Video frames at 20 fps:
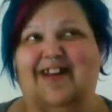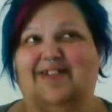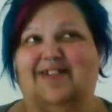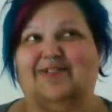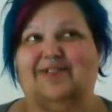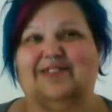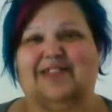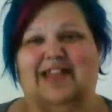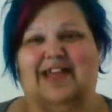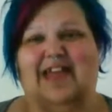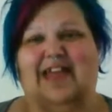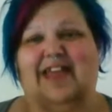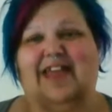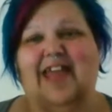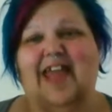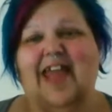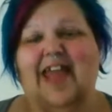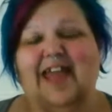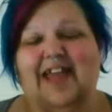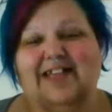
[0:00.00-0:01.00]
And I was
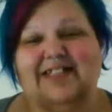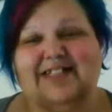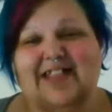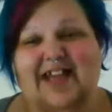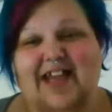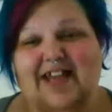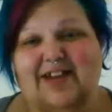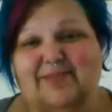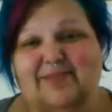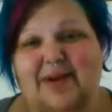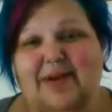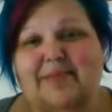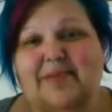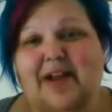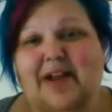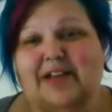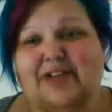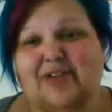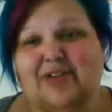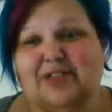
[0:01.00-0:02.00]
like, because I
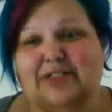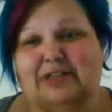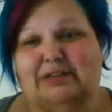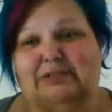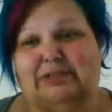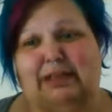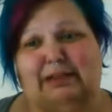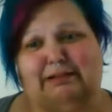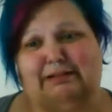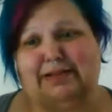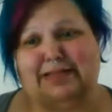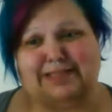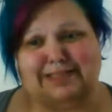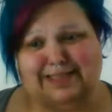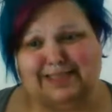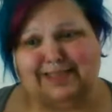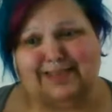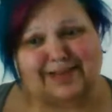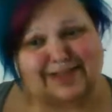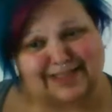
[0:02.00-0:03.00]
remember I told you, I was like,
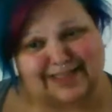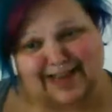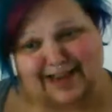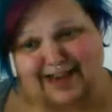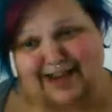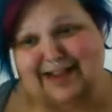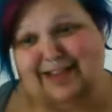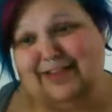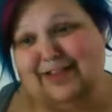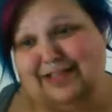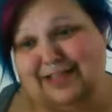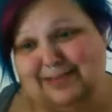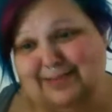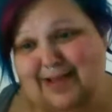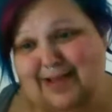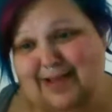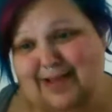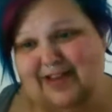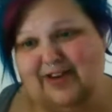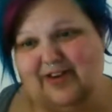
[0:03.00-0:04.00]
Christy, they're saying I
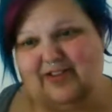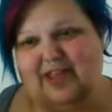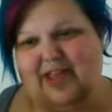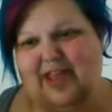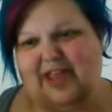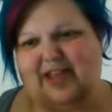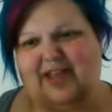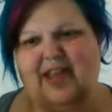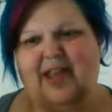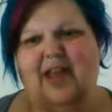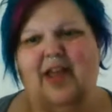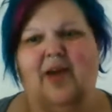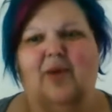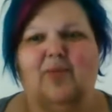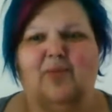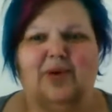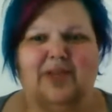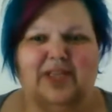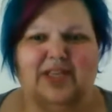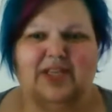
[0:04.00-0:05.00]
look small. And you're like,
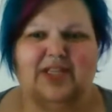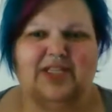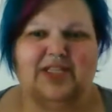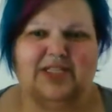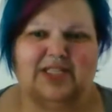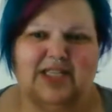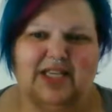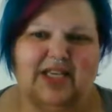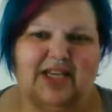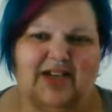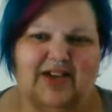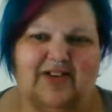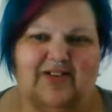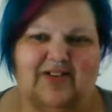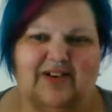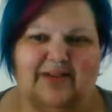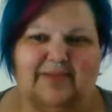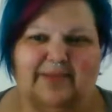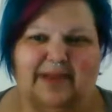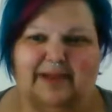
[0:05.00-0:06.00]
well, you do.
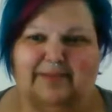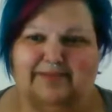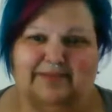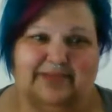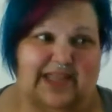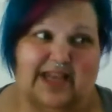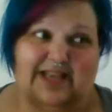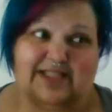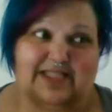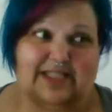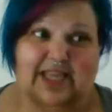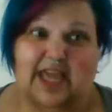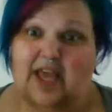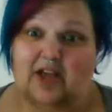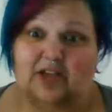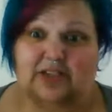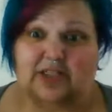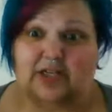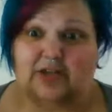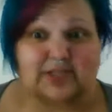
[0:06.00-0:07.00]
And I'm like, that
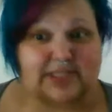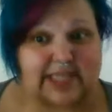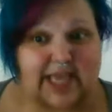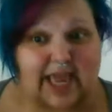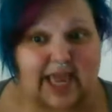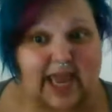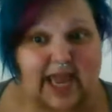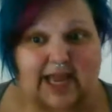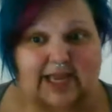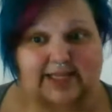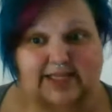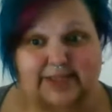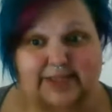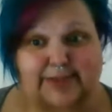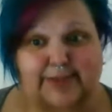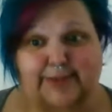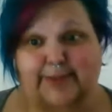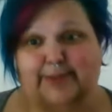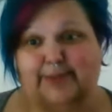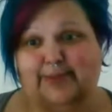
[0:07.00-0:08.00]
scale don't say I
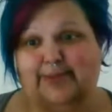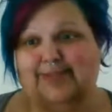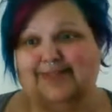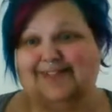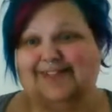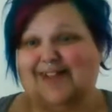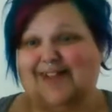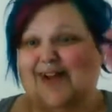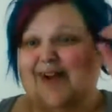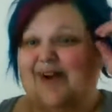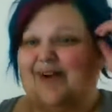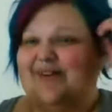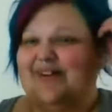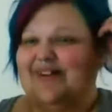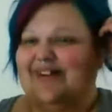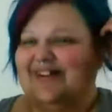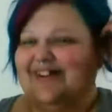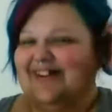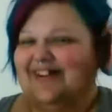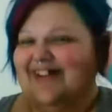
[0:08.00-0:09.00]
do.
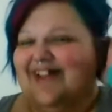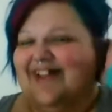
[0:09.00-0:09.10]
So